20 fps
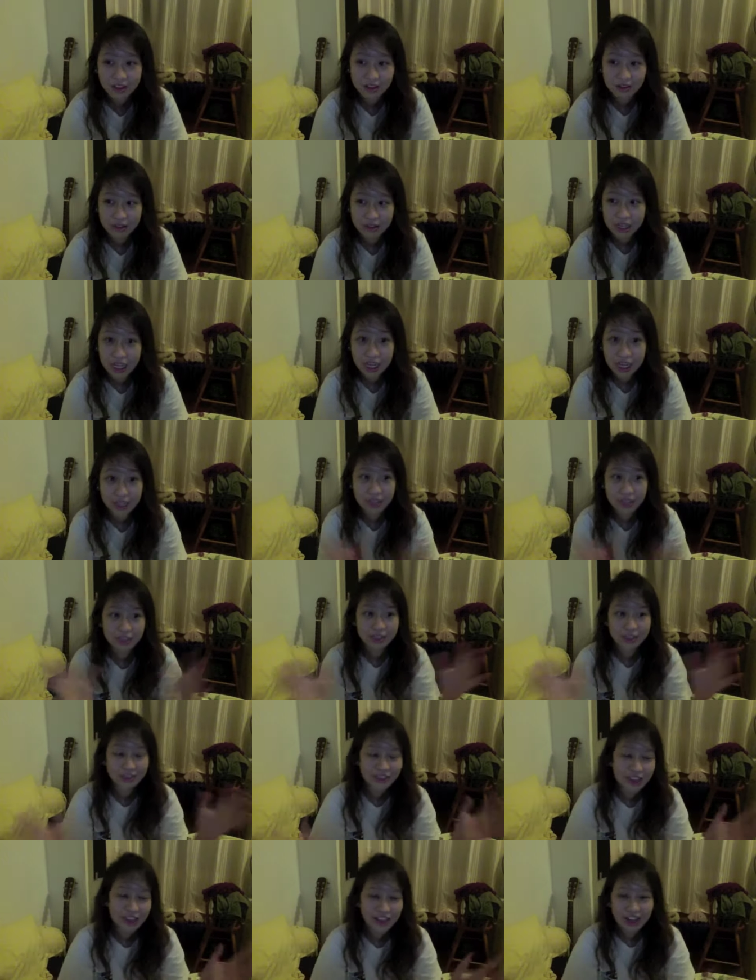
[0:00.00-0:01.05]
days
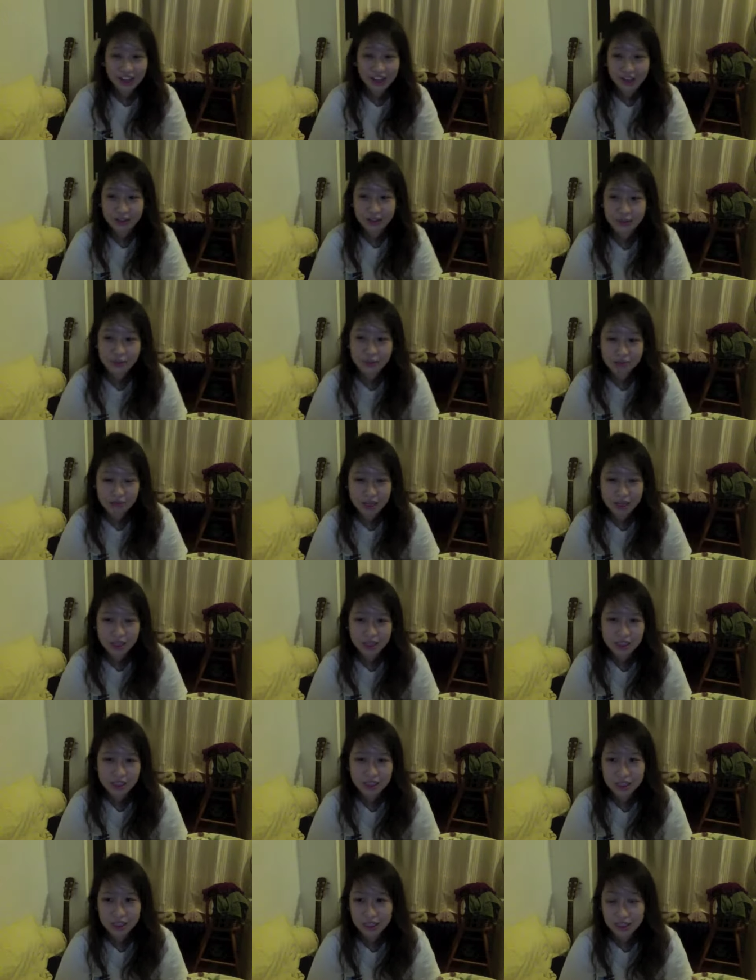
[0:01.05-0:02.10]
of their lives,
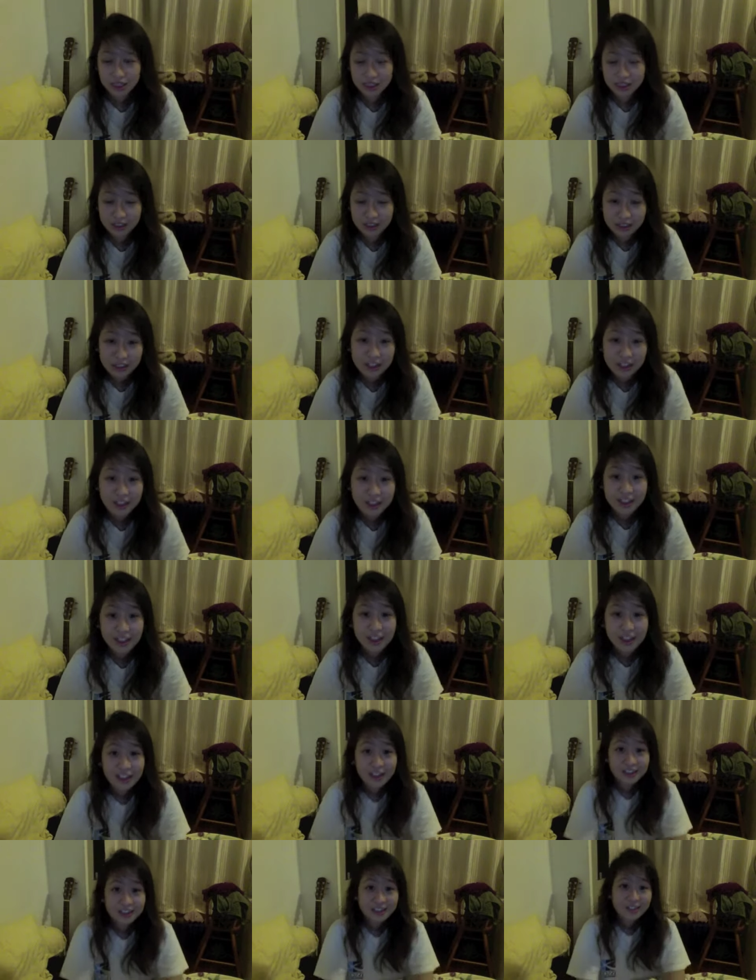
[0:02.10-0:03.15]
months, years
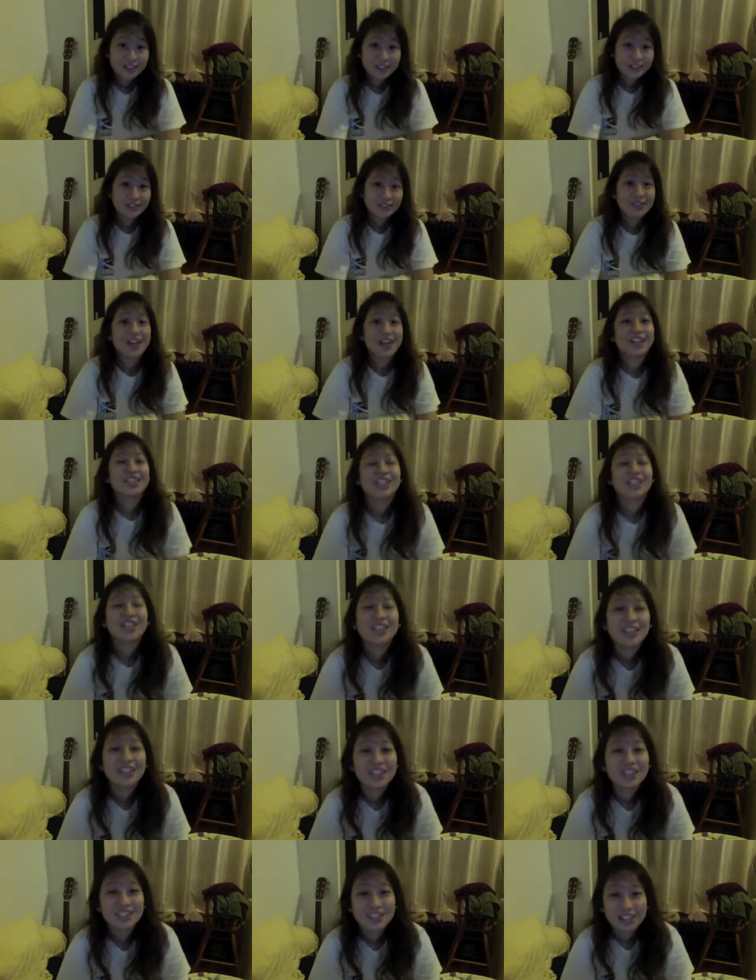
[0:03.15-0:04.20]
to
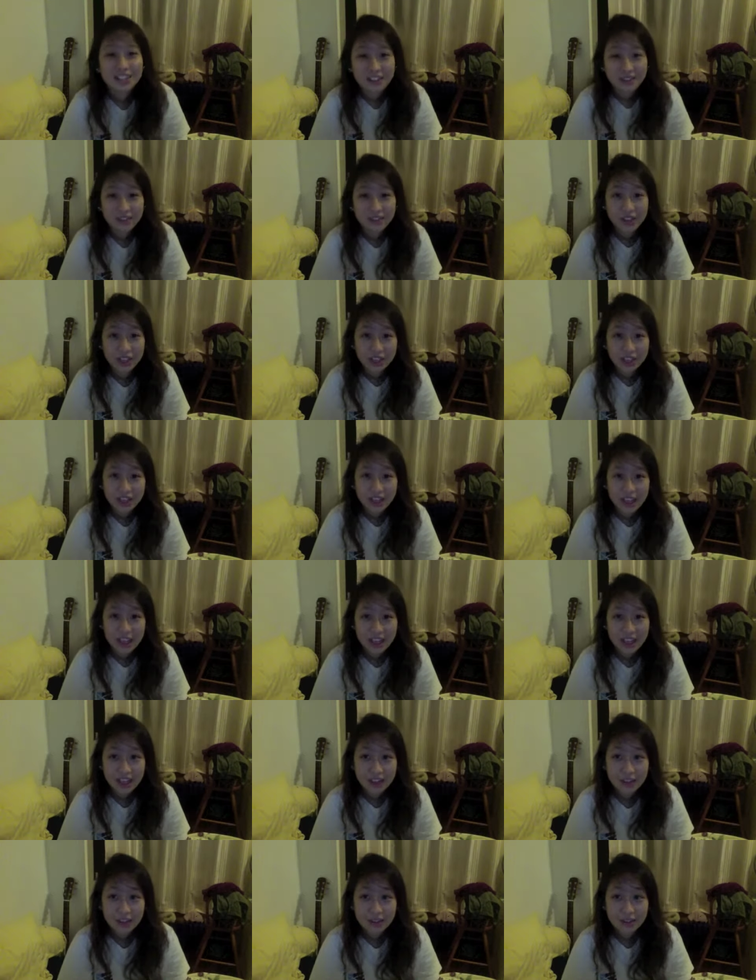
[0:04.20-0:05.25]
actually serving
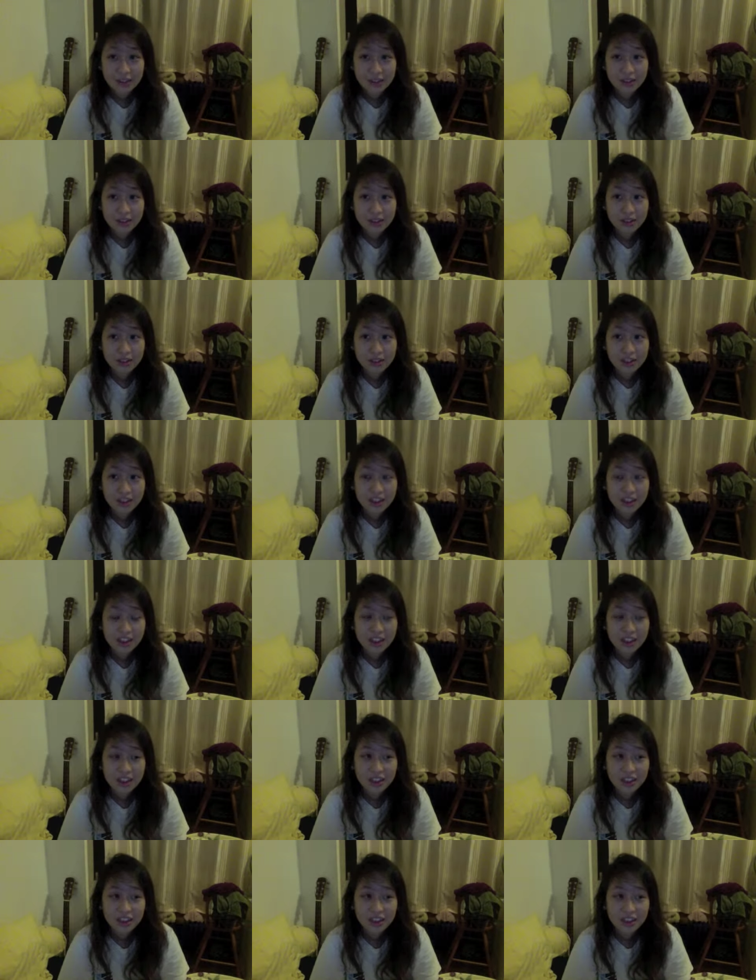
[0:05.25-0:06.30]
and I
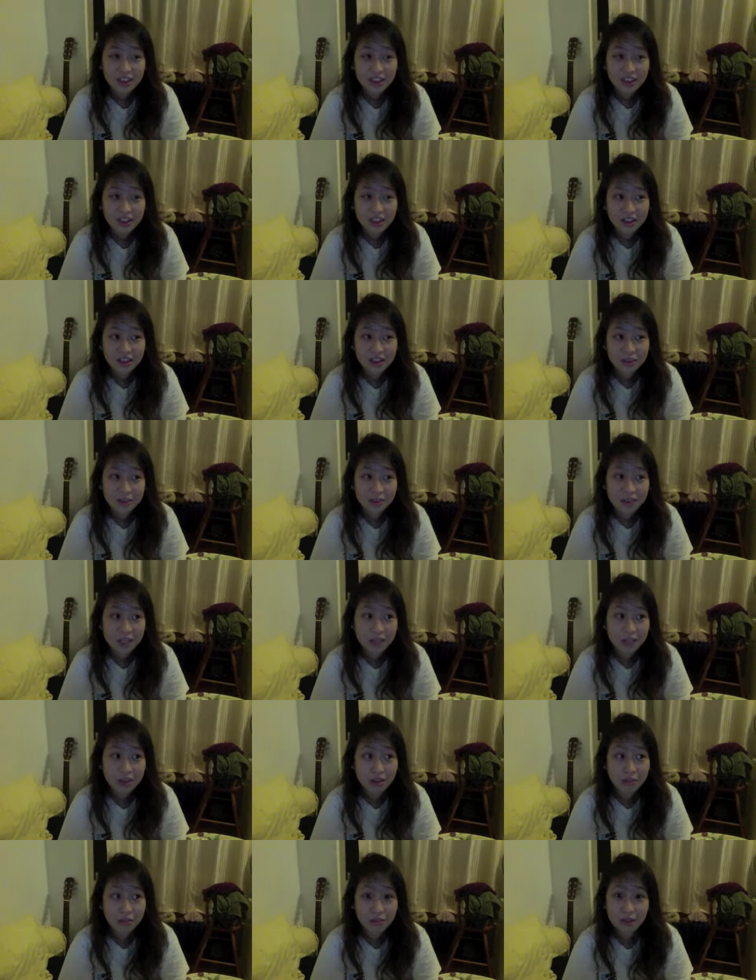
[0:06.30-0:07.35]
think I speak
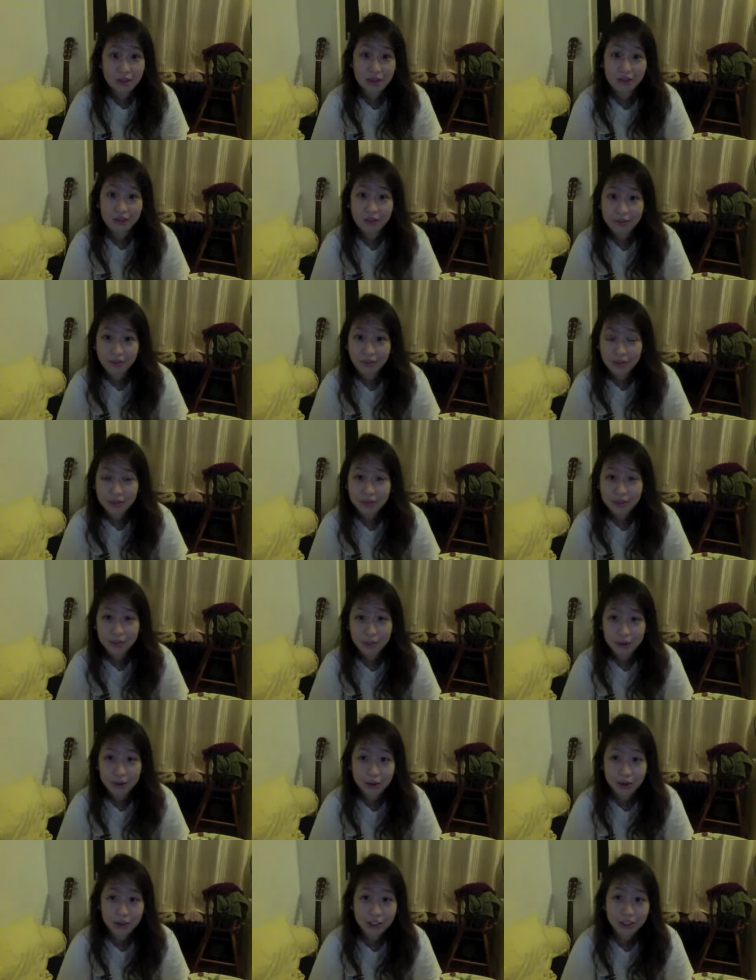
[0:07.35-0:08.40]
on behalf of all
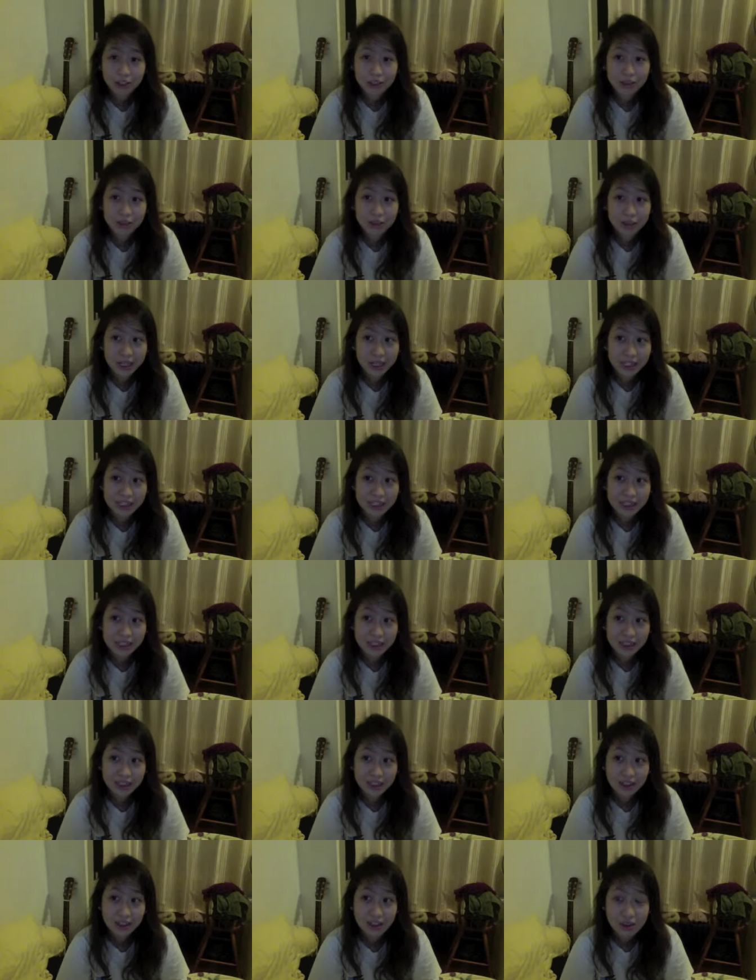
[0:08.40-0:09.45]
Singaporeans when I say
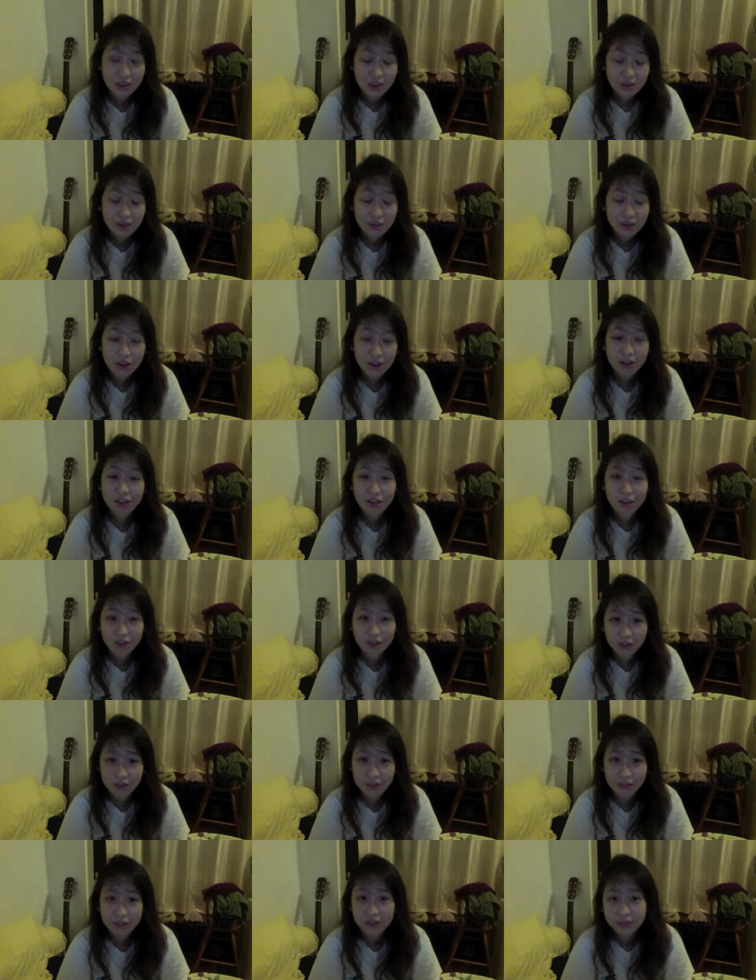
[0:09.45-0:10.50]
we're
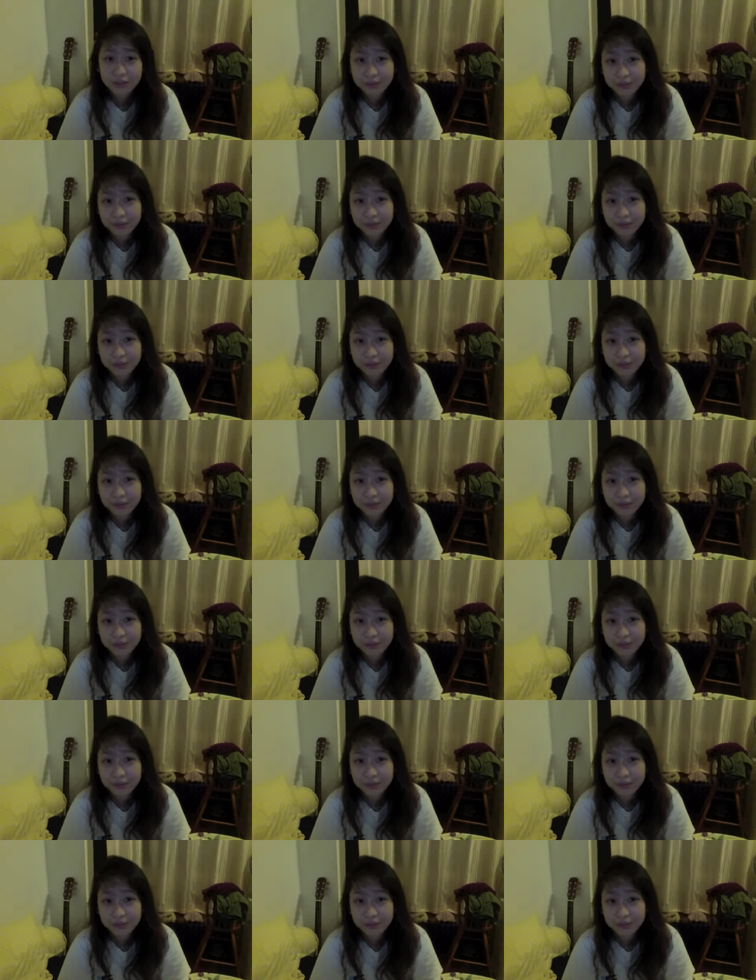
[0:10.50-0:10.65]
grateful.